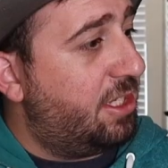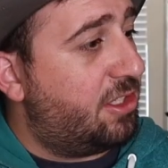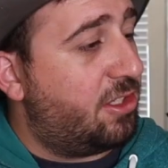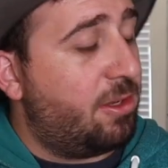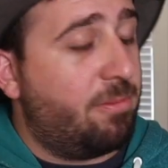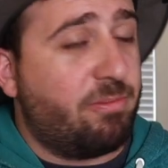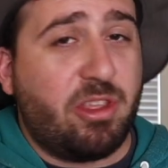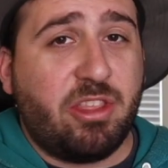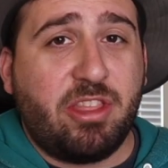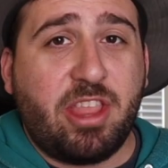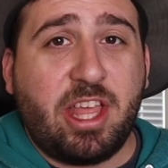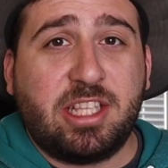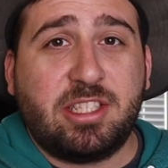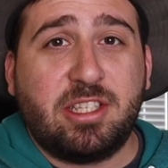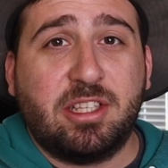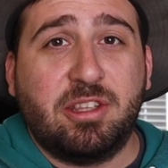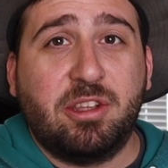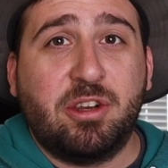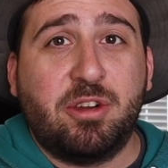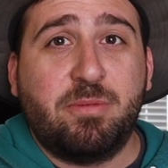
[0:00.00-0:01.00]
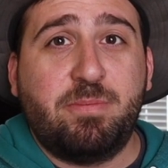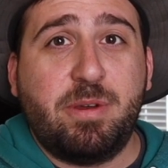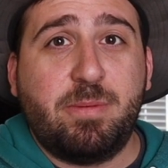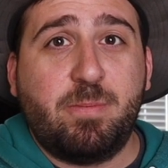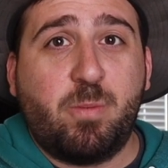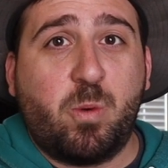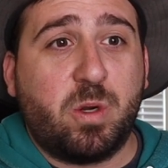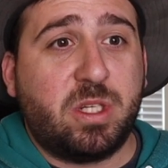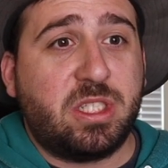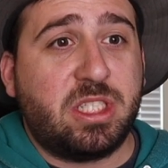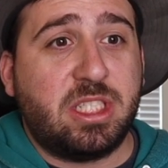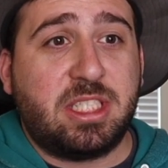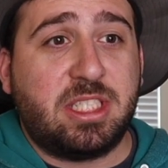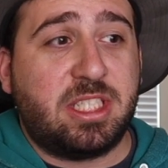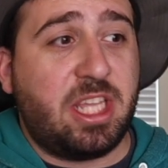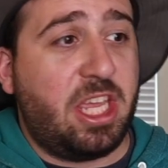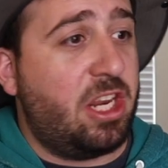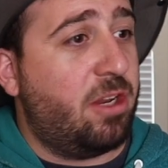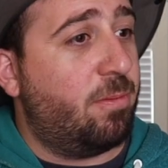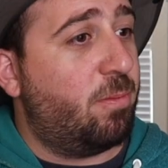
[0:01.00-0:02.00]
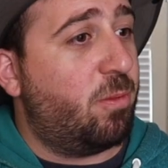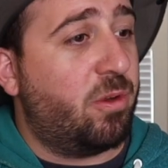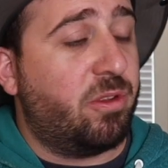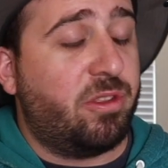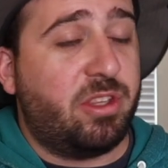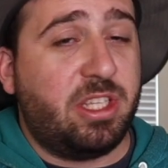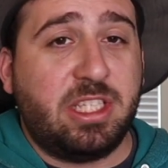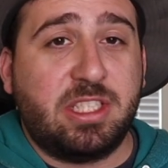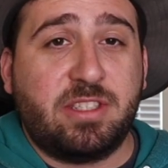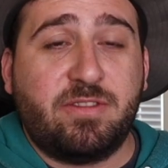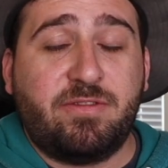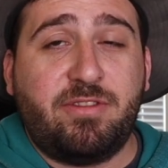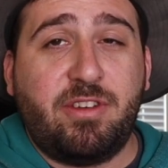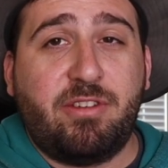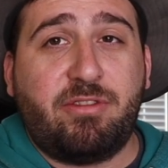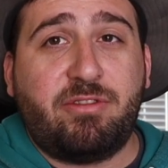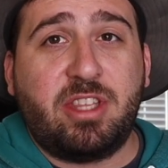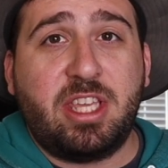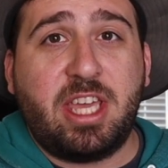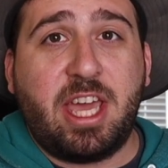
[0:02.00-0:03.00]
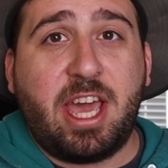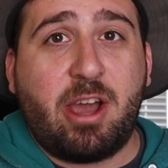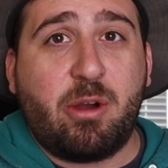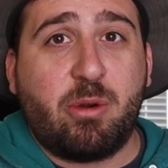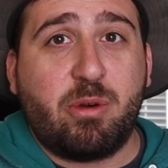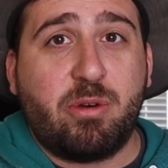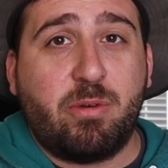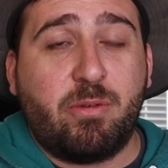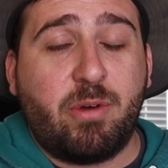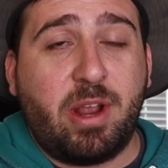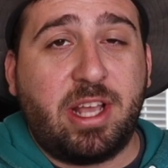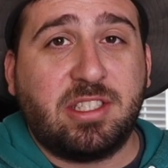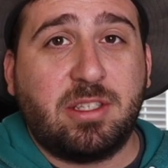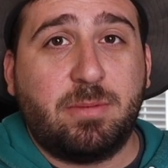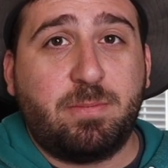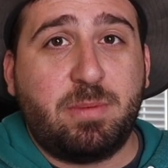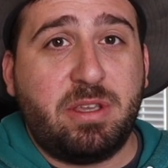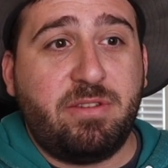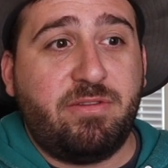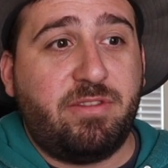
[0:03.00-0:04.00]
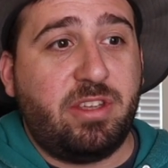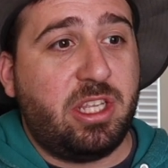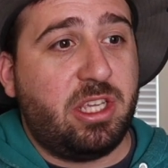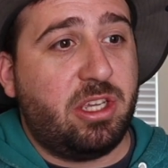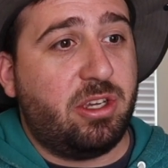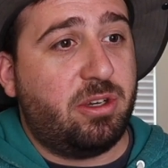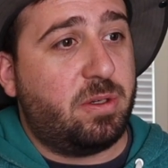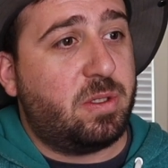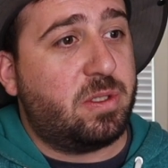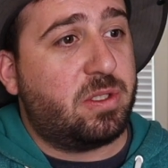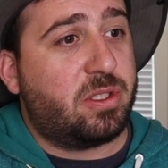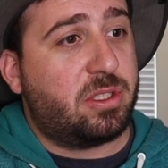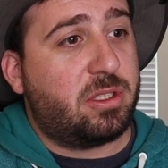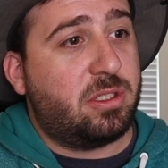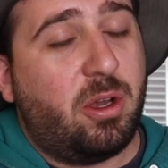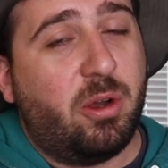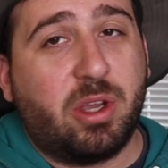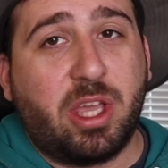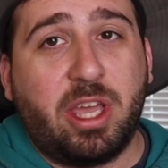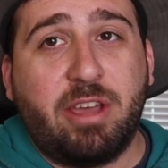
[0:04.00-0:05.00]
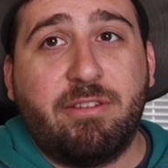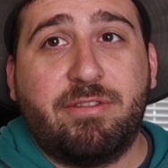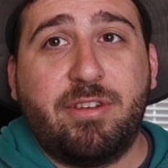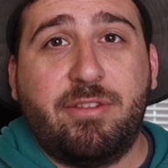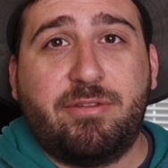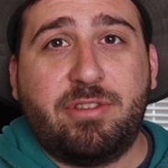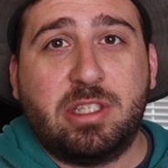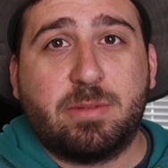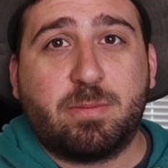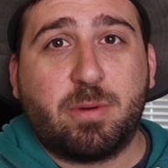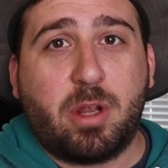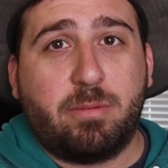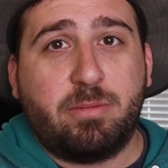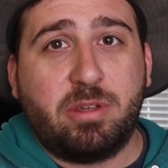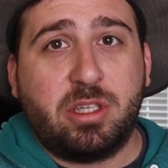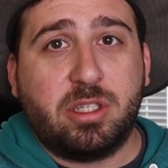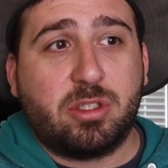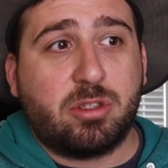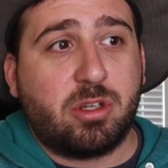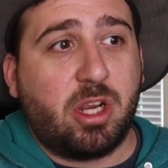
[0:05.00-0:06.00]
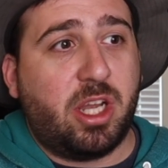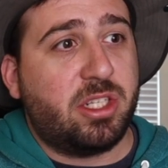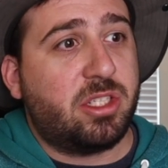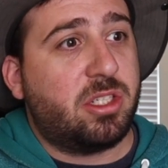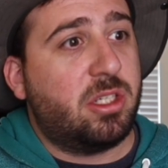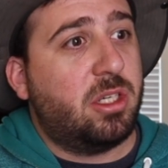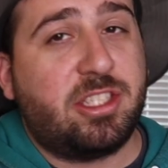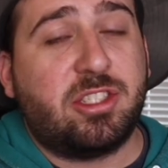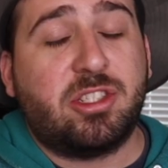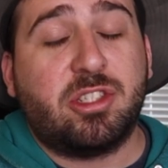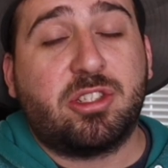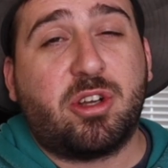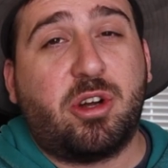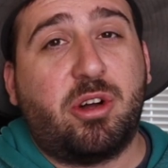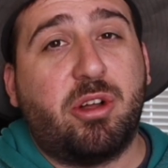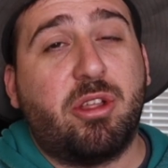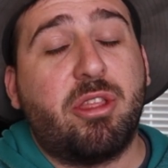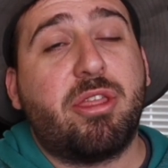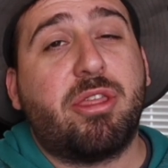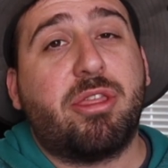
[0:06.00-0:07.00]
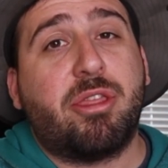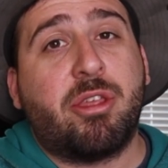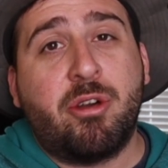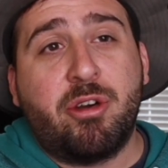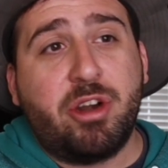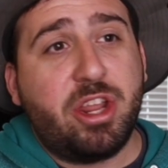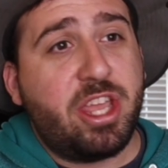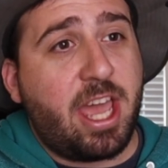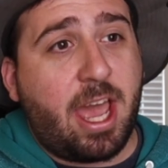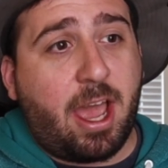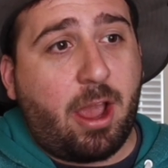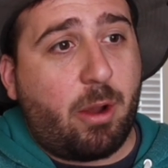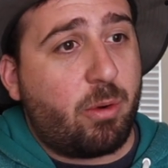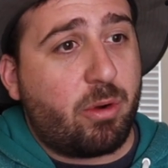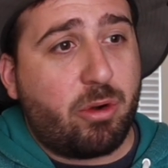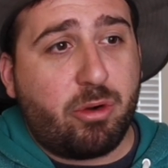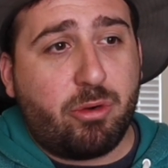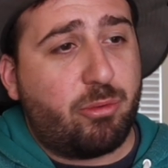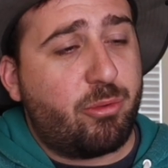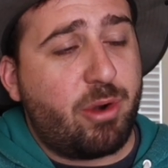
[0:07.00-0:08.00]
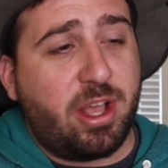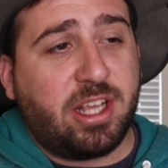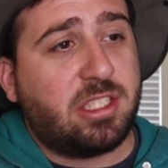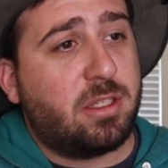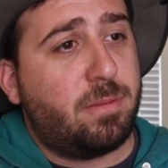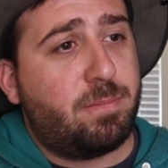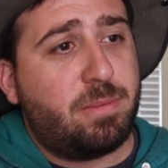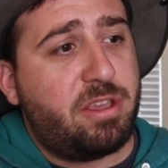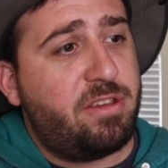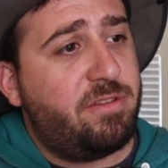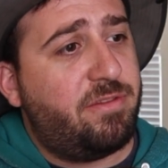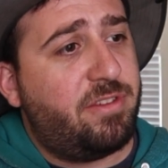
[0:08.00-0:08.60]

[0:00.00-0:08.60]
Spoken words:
Something that's a little bit more sustainable. These 50-hour recipe videos. Okay, 50 is probably a stretch. Let's just call it 30-hour recipe